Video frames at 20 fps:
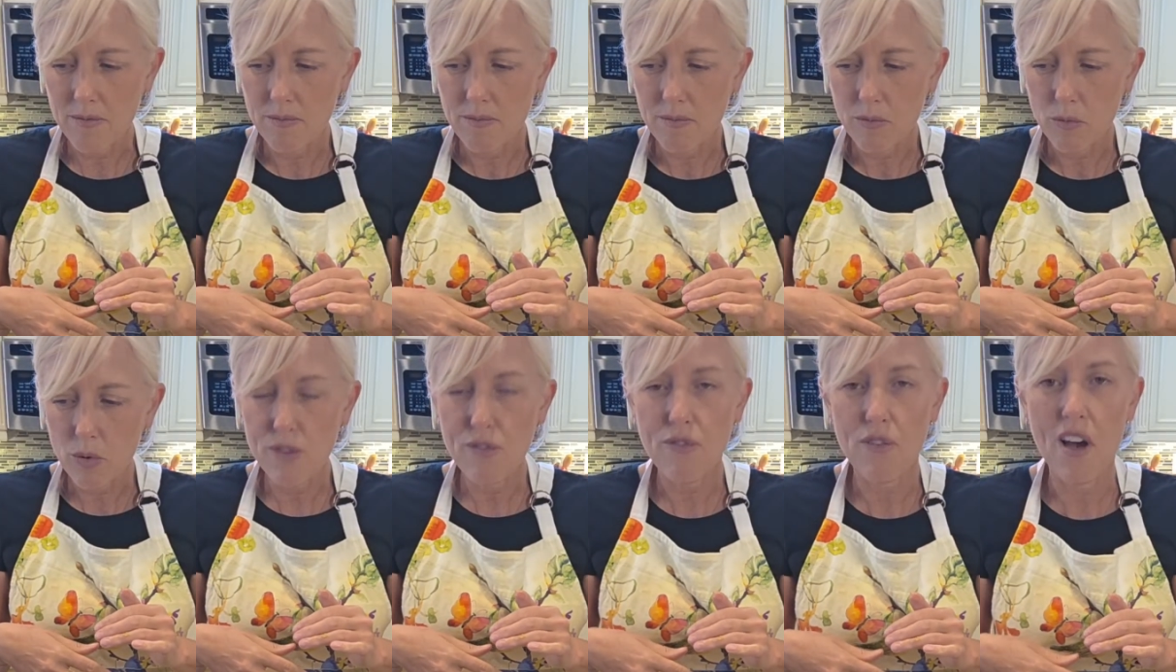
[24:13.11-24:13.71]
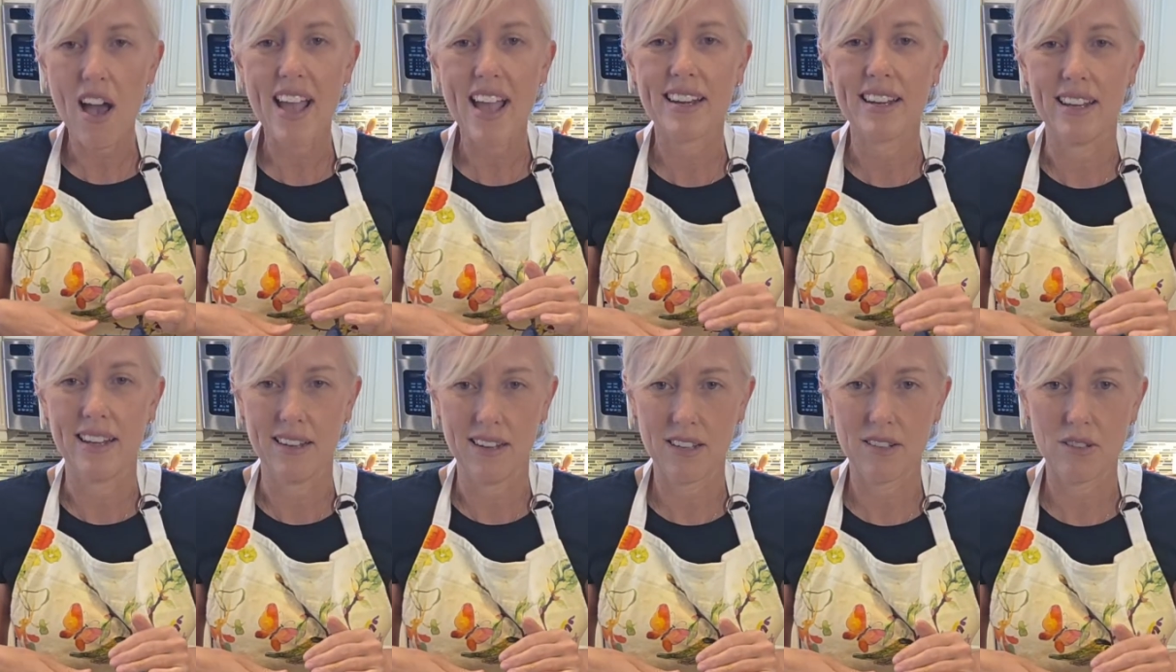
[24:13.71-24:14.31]
refine
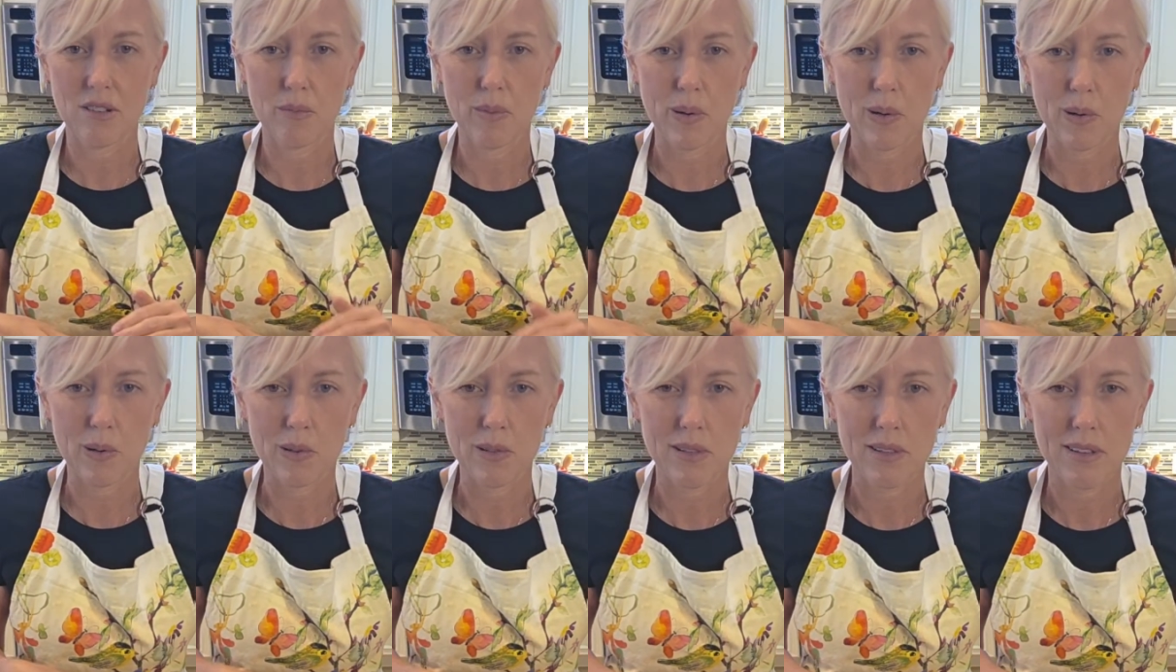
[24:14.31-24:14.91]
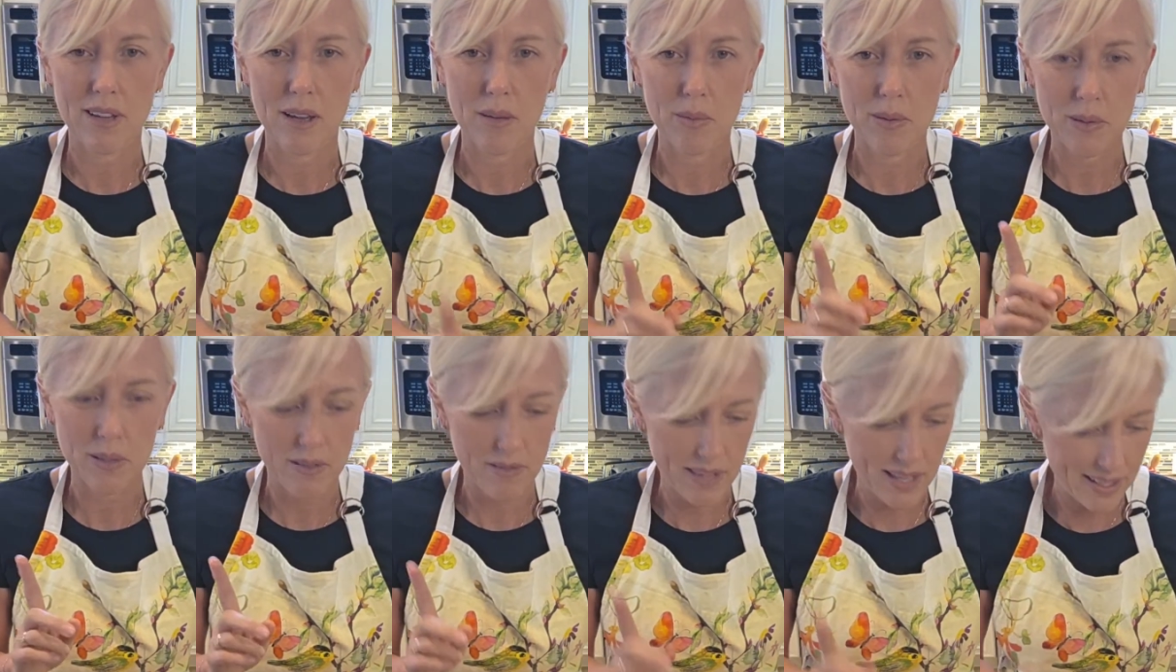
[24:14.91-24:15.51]
it, I suppose. I
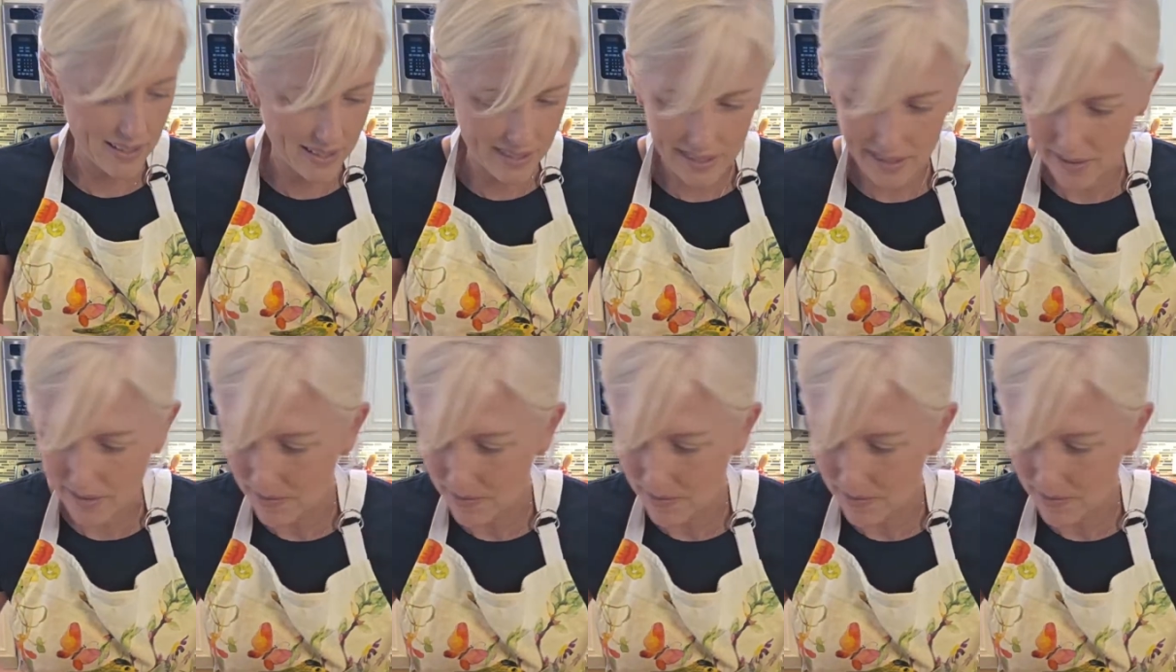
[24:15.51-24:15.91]
believe that's it.